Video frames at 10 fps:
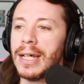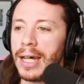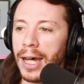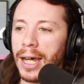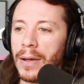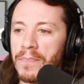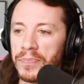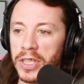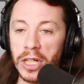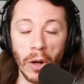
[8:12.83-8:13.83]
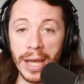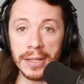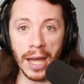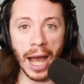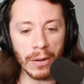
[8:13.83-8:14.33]

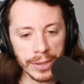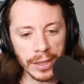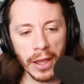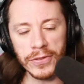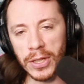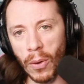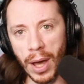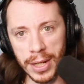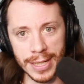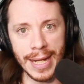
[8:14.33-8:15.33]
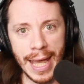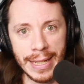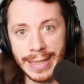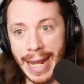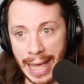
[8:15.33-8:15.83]
And I would love to go on
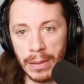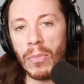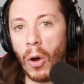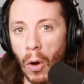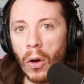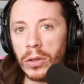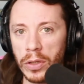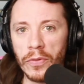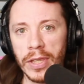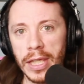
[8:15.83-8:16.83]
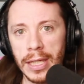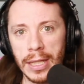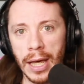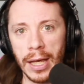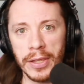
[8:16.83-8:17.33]
and name all of
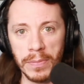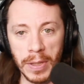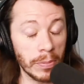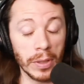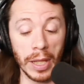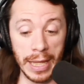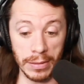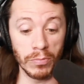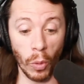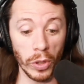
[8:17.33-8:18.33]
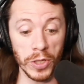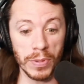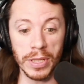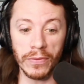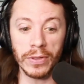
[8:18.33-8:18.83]
the people, and more
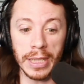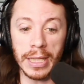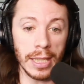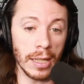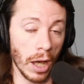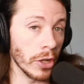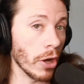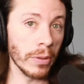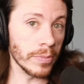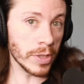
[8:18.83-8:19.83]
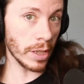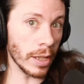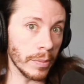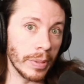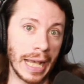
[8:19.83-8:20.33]
specifically the unarmed
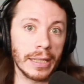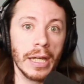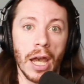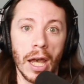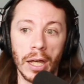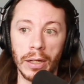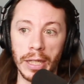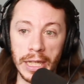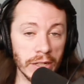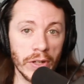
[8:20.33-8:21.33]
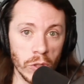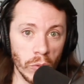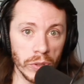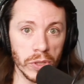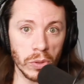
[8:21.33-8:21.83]
black
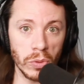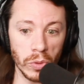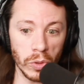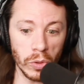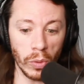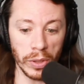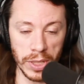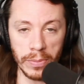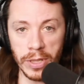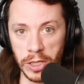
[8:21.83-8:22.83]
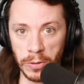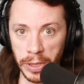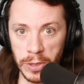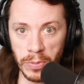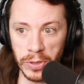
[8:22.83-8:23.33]
individuals who were subject to
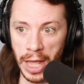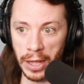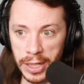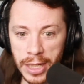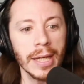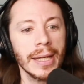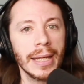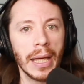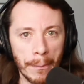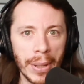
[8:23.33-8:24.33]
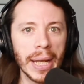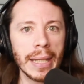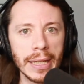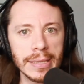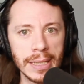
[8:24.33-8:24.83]
police brutality, but I
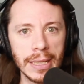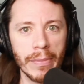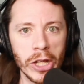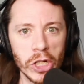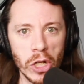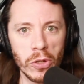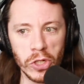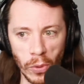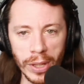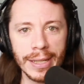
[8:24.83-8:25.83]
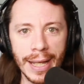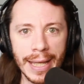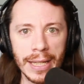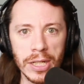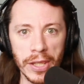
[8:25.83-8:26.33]
like to keep my show short,
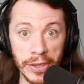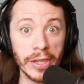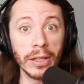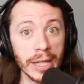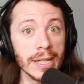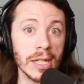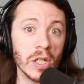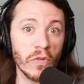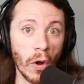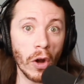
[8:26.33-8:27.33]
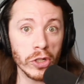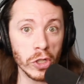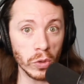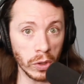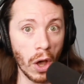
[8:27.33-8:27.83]
and the list is far
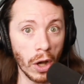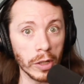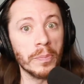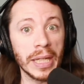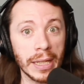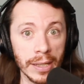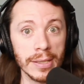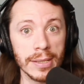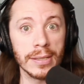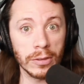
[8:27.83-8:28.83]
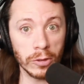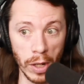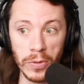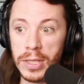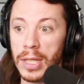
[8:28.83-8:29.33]
too long because
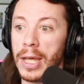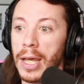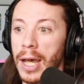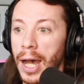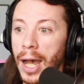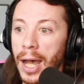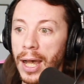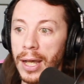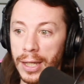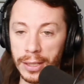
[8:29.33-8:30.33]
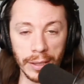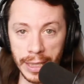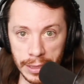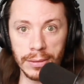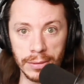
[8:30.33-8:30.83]
gross.
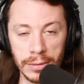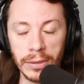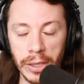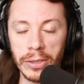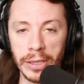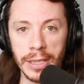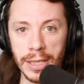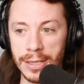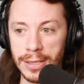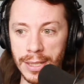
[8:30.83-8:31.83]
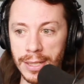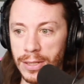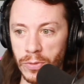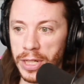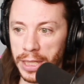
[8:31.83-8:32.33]
Literally, this
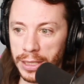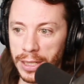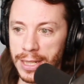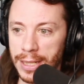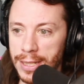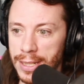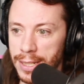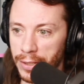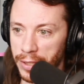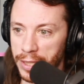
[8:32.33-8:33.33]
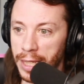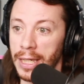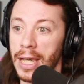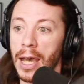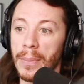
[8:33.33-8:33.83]
is ridiculous that this is still a
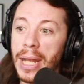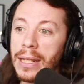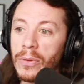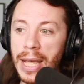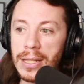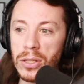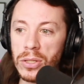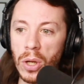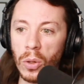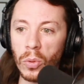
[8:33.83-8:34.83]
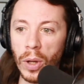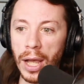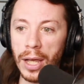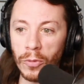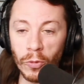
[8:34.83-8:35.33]
thing. But anyways,
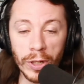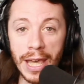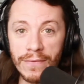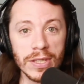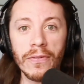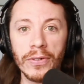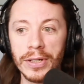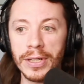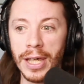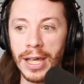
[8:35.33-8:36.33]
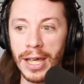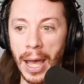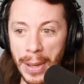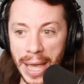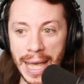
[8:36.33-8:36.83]
so we have suffered
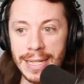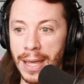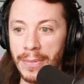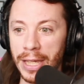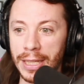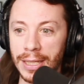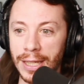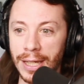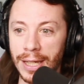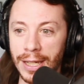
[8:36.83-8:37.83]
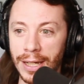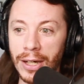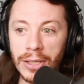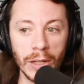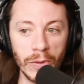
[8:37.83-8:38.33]
a pandemic
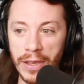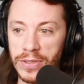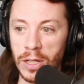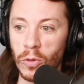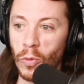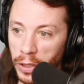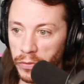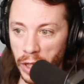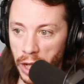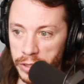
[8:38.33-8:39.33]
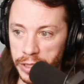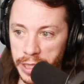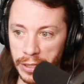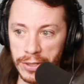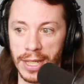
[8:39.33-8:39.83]
unlike we have seen in well over 100
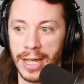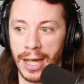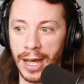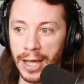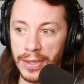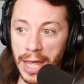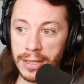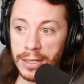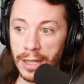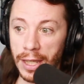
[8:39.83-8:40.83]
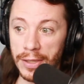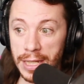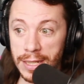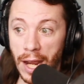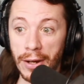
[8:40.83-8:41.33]
years. Then
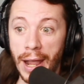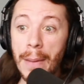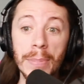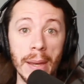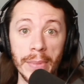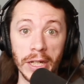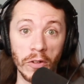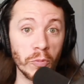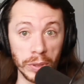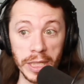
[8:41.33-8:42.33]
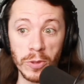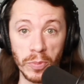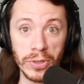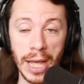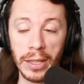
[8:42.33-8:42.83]
the entire epidemic of police
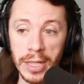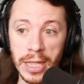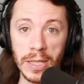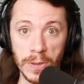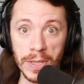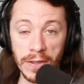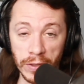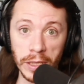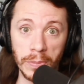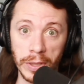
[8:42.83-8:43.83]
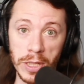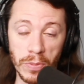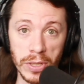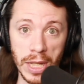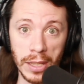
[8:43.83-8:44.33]
brutality, specifically police
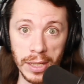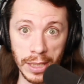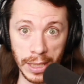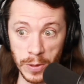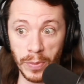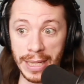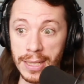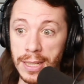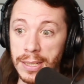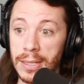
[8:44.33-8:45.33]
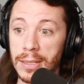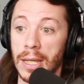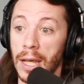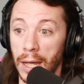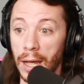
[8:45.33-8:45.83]
brutality against black
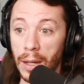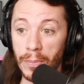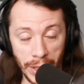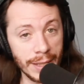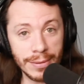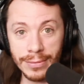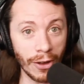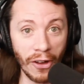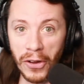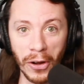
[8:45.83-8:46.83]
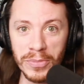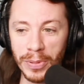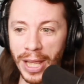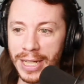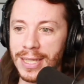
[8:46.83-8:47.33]
citizens and
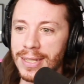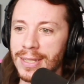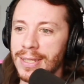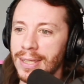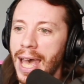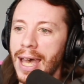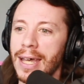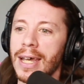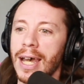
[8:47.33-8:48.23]
unarmed black citizens at that.